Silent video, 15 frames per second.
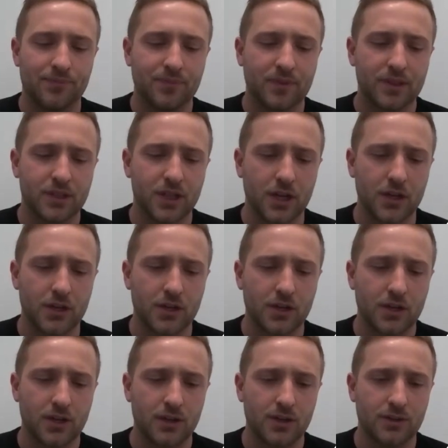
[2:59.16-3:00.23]
So
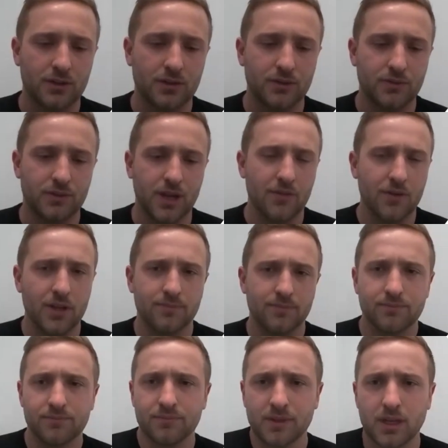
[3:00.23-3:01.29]
the
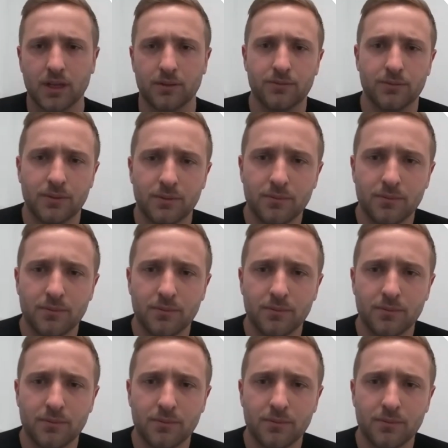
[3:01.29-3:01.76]
other kind of